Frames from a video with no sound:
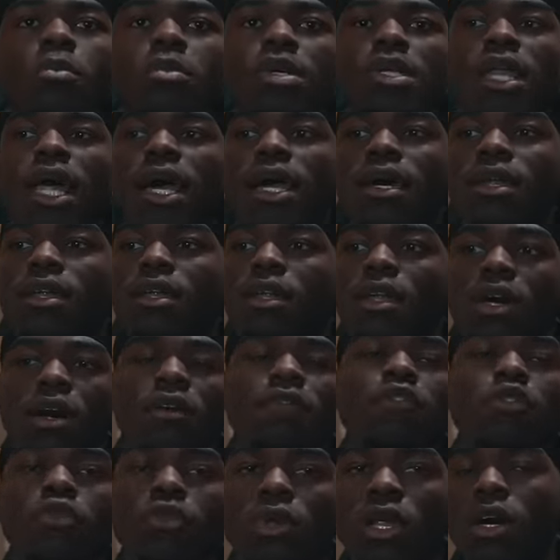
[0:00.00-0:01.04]
me, like,
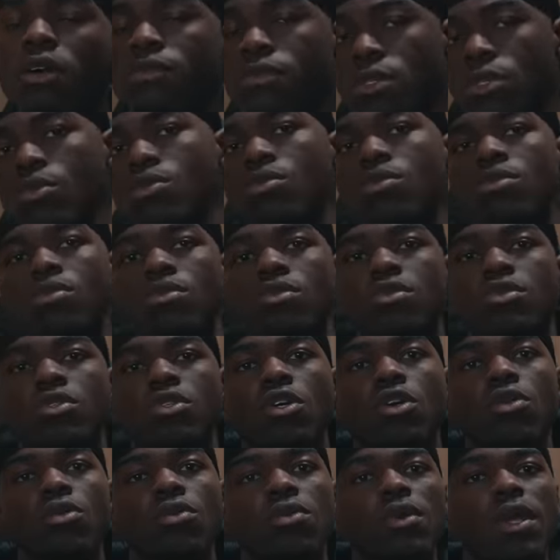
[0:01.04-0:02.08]
love who loves you. You
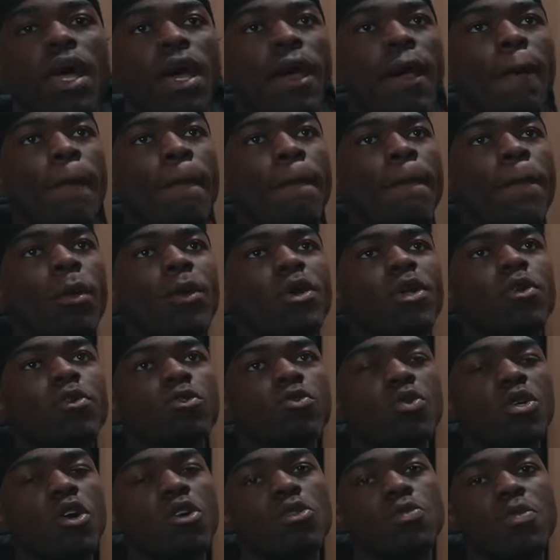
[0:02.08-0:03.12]
know, like when
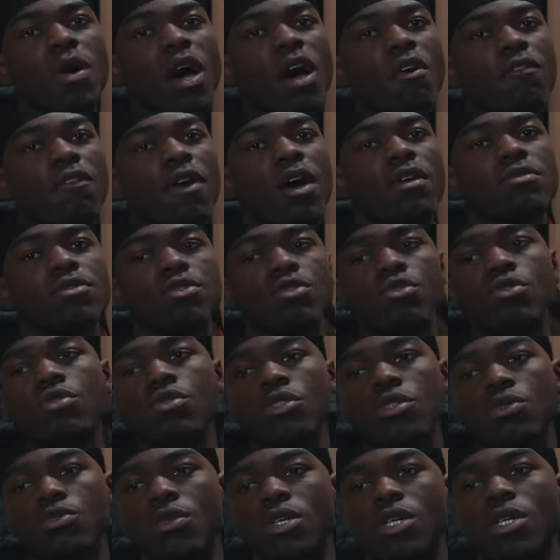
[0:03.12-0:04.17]
those Power 5
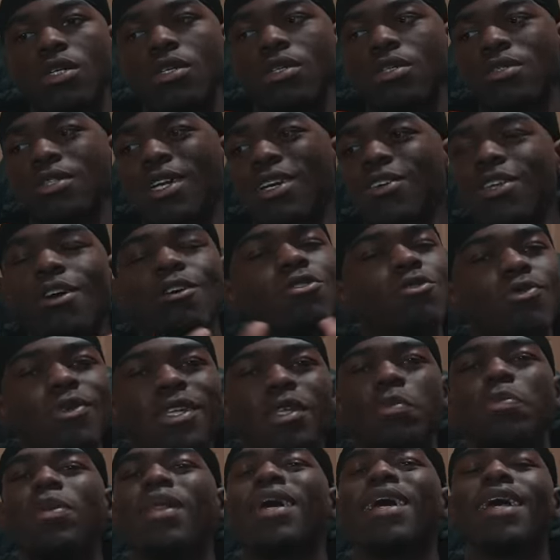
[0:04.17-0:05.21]
schools were, they was
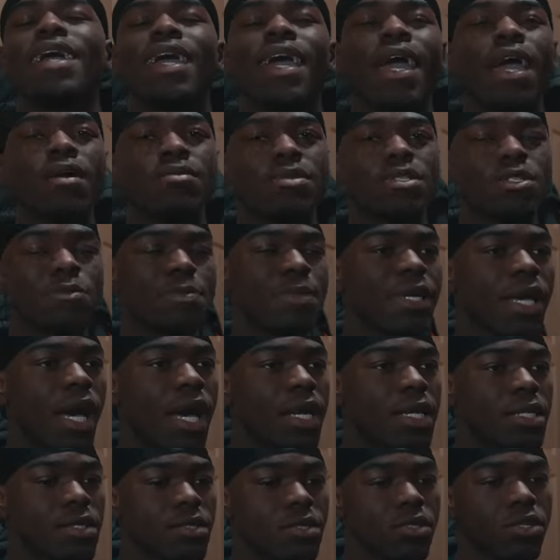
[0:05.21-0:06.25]
really playing games. Let's be
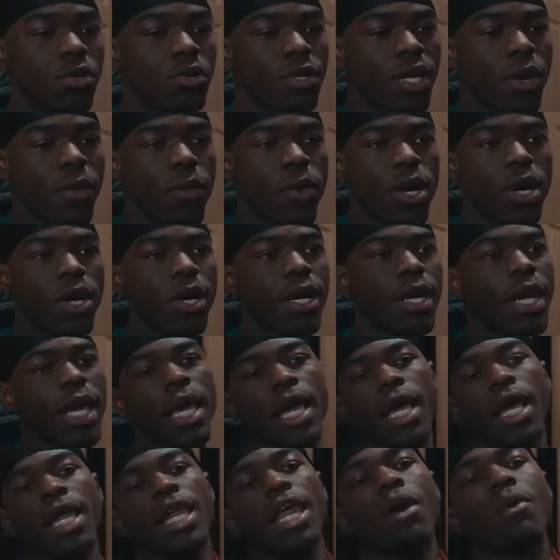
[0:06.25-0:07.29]
honest. You know, they weren't
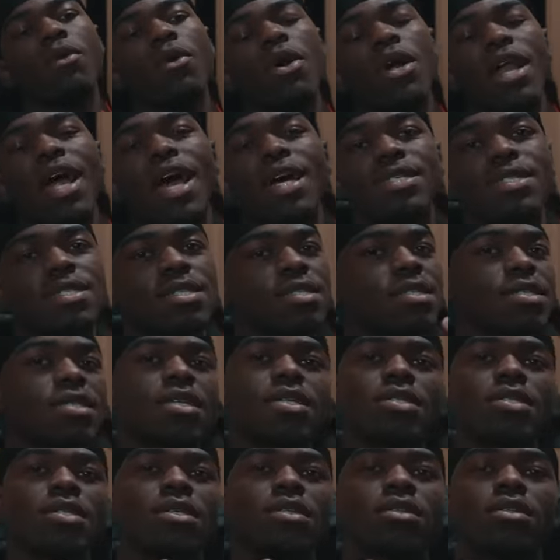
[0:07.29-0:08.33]
as
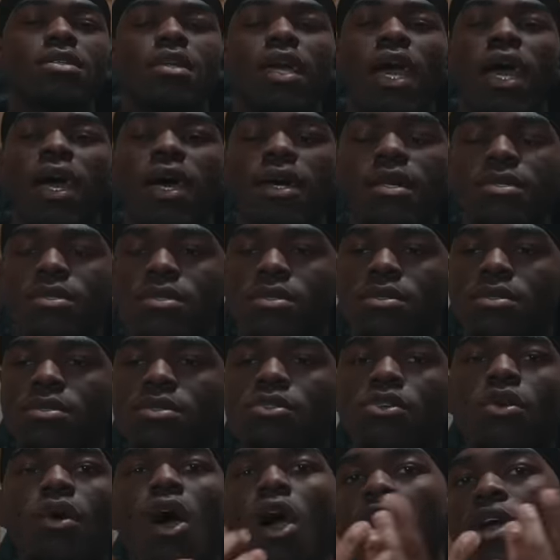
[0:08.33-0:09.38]
consistent as,
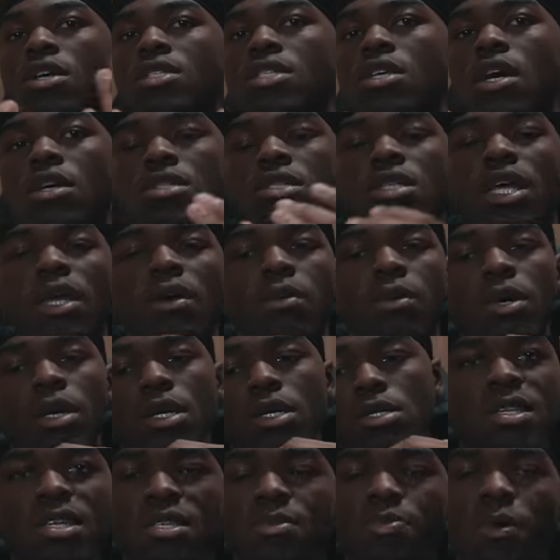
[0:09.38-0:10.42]
you know, Arkansas State
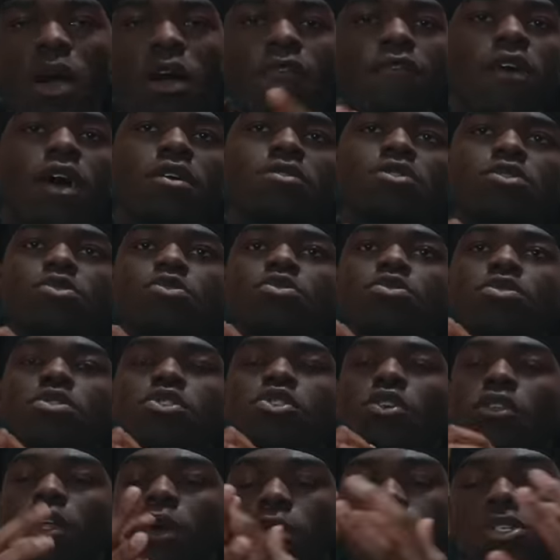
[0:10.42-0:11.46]
was. These Power 5 schools,
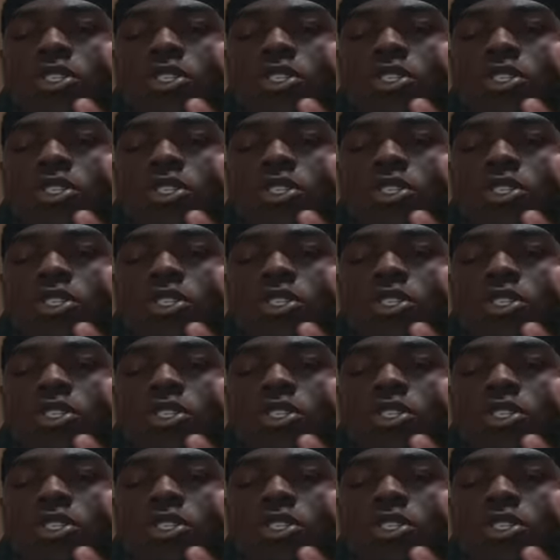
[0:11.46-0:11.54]
you know, they were